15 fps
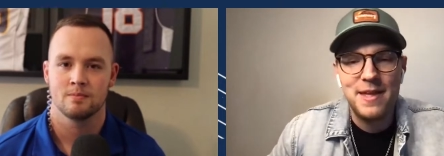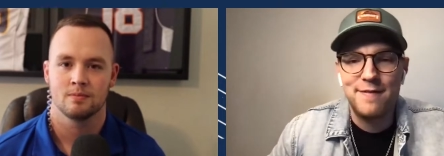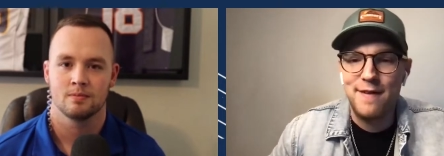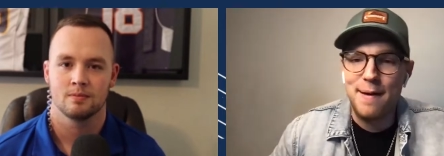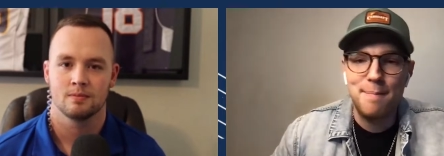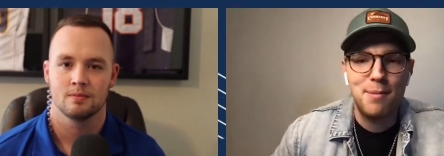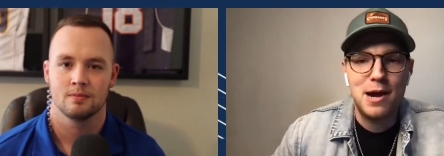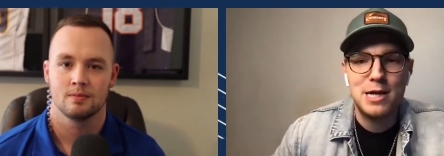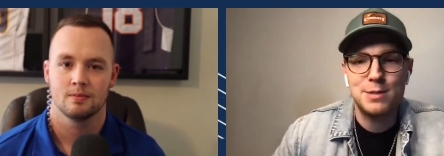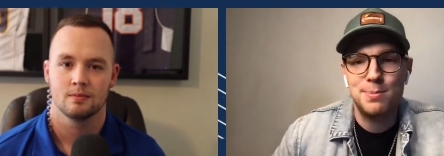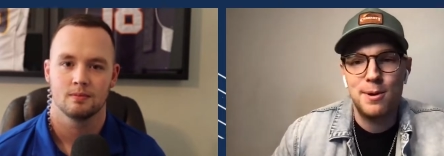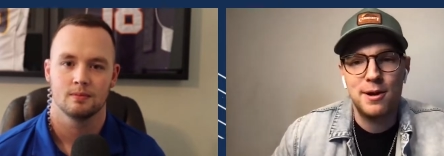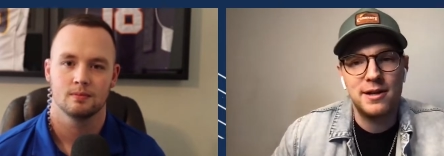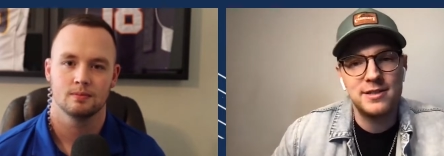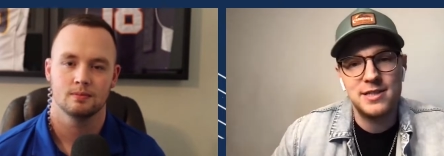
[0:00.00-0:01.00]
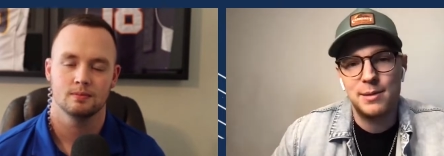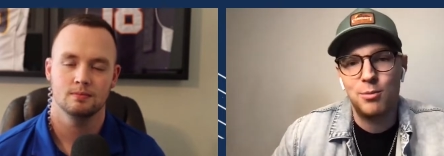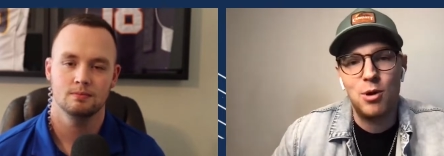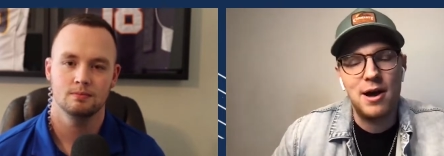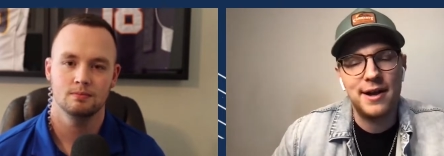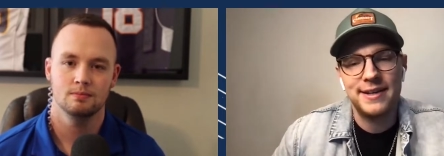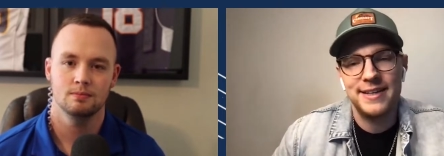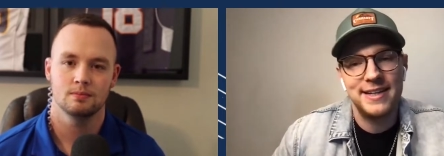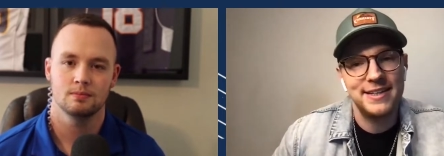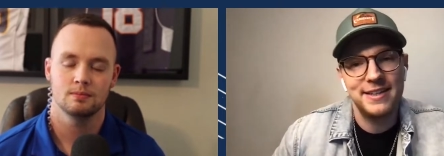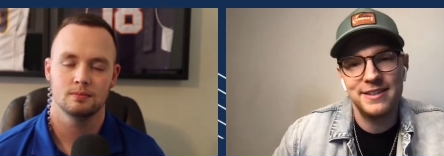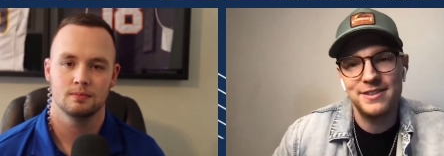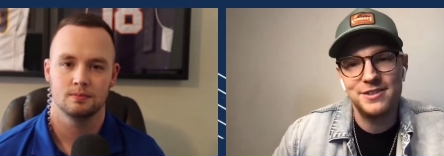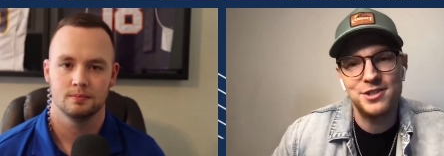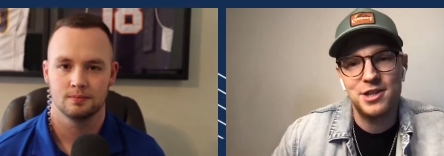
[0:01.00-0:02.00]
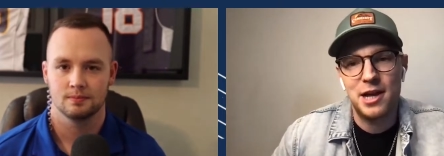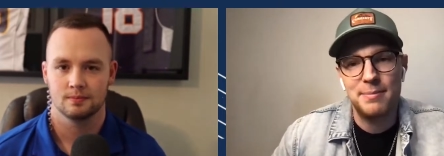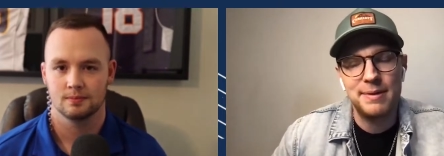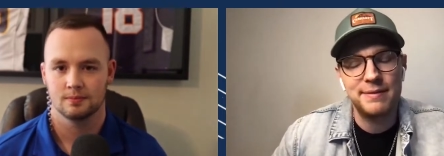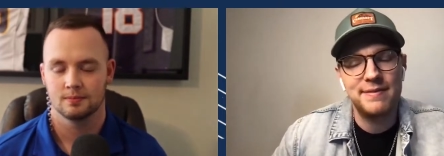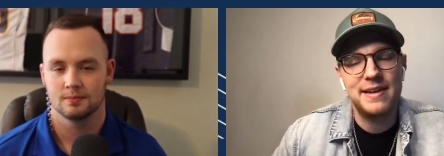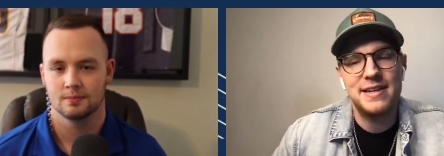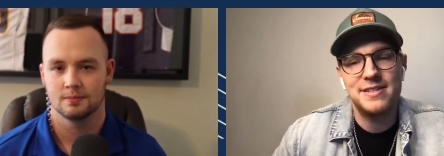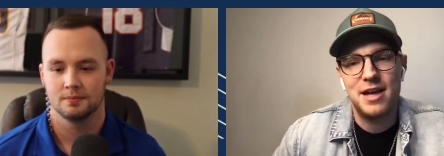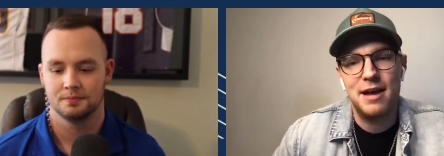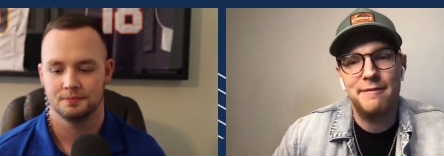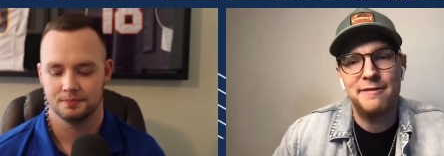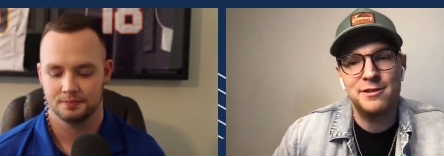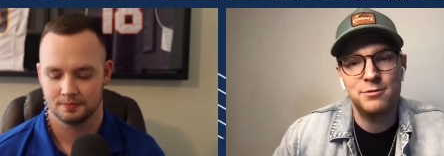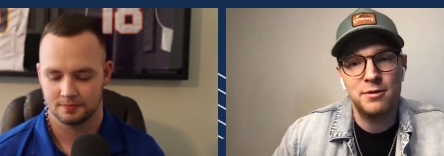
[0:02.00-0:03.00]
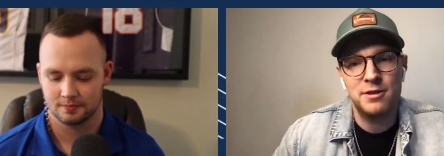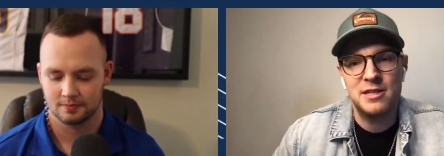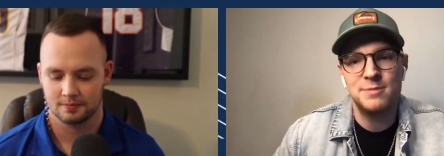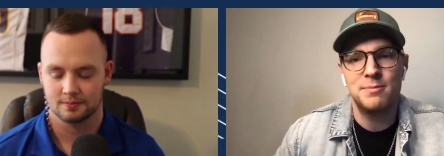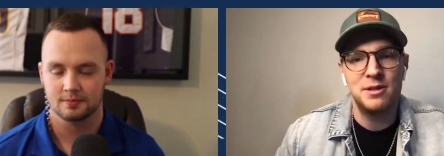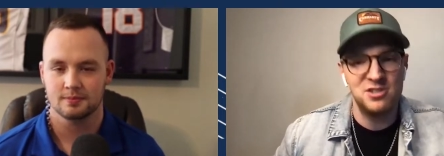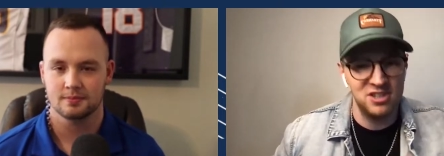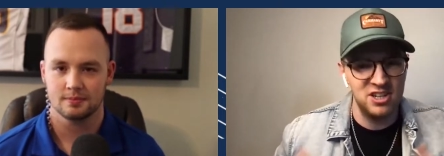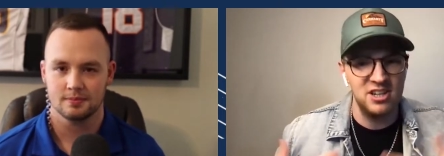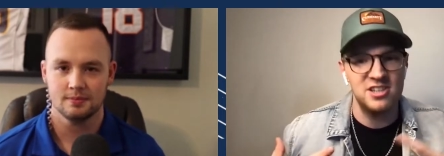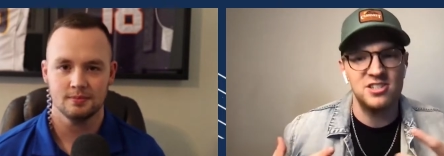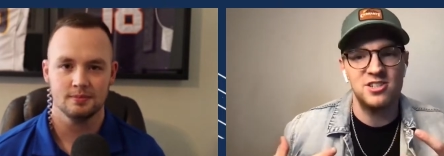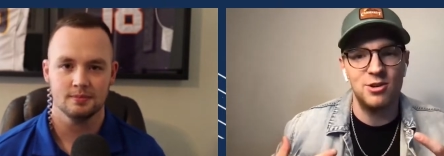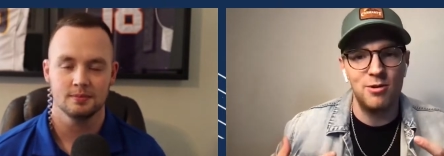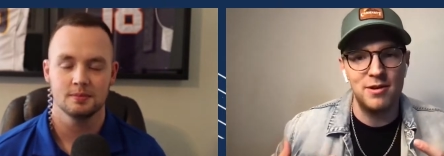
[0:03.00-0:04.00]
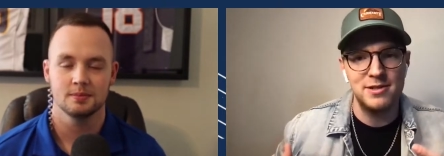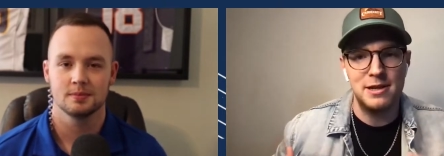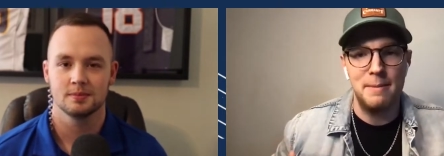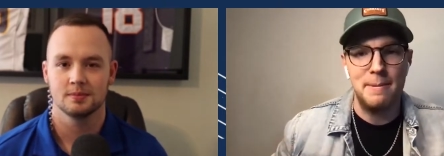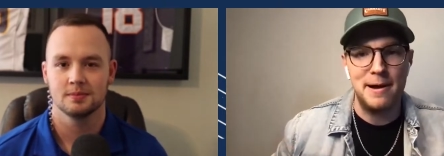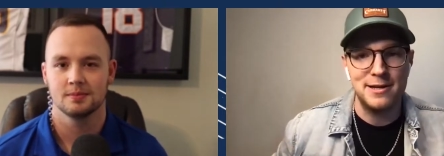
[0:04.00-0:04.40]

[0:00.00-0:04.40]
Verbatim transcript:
Speaker 1: if I'm Bryce Perkins, I'm walking into the Sean McVay's office with as much gusto as I